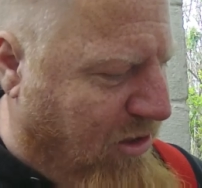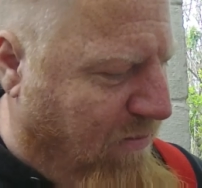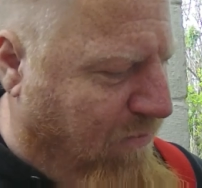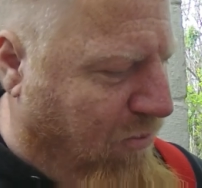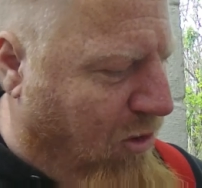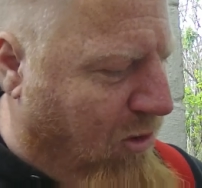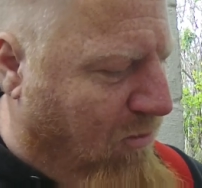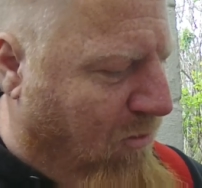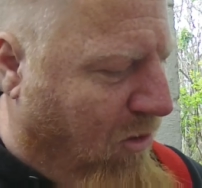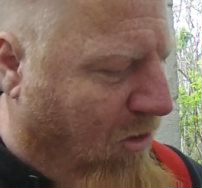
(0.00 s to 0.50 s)
a
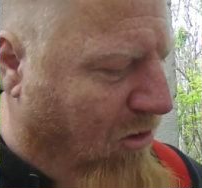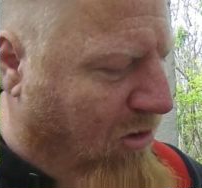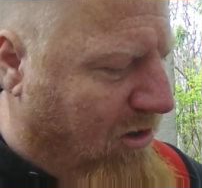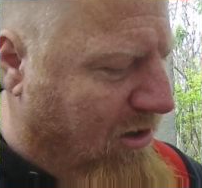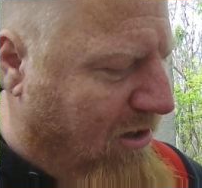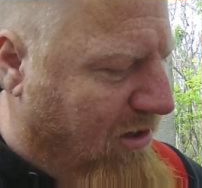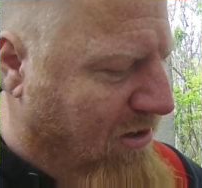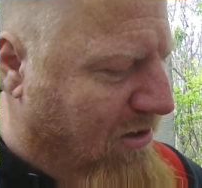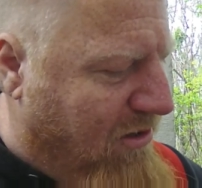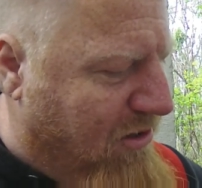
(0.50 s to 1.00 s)

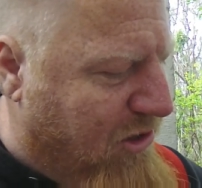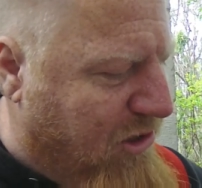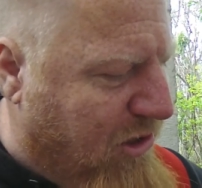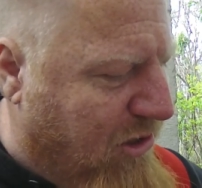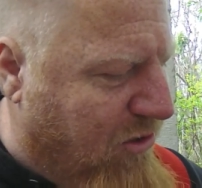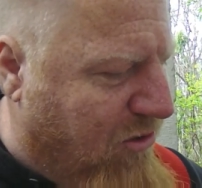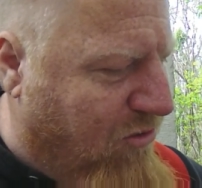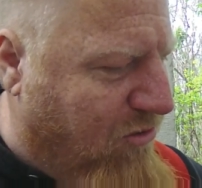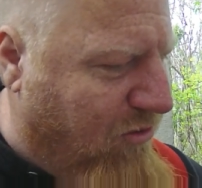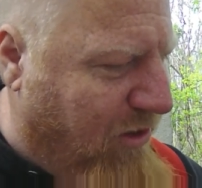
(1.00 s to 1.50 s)
bookmark,
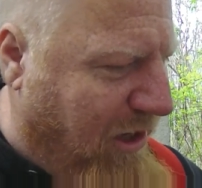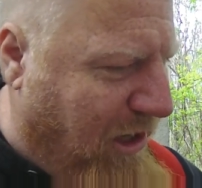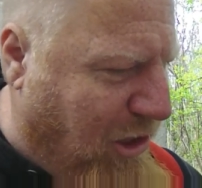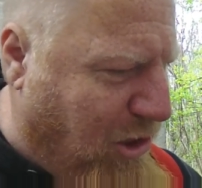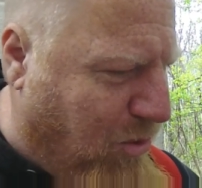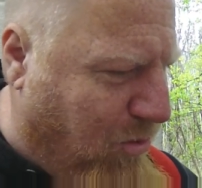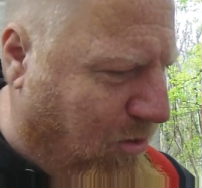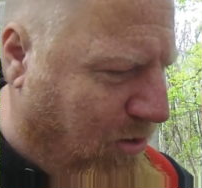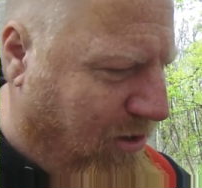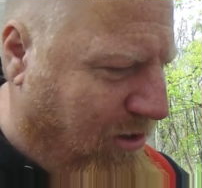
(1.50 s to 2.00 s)
so
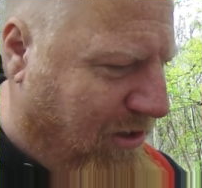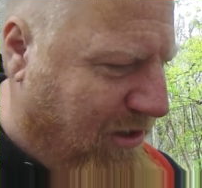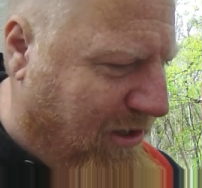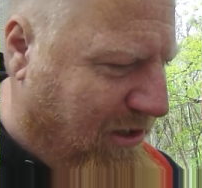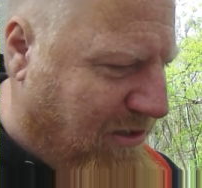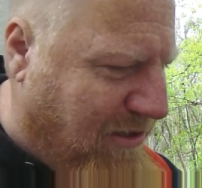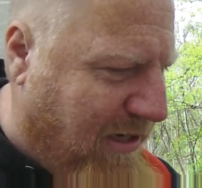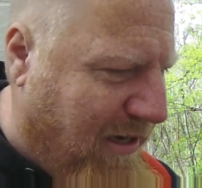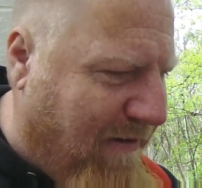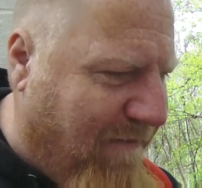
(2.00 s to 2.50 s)
each one
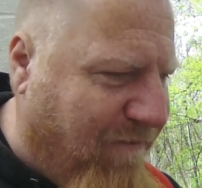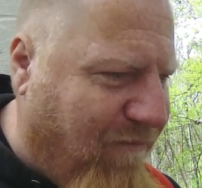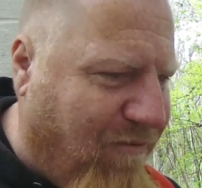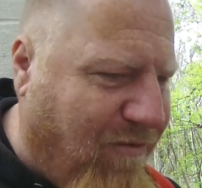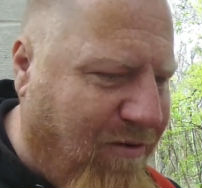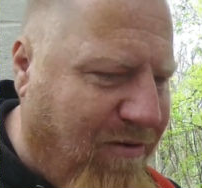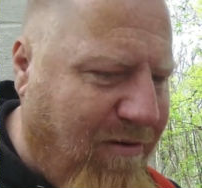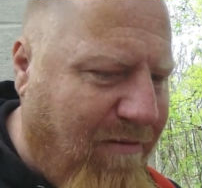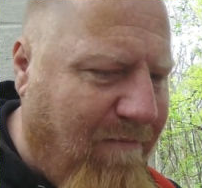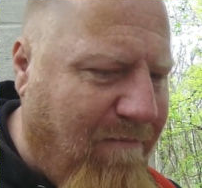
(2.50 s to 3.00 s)
does have
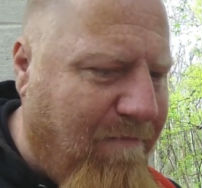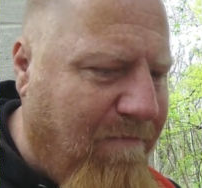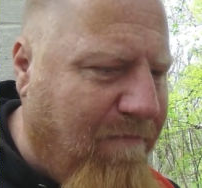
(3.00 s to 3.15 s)
one.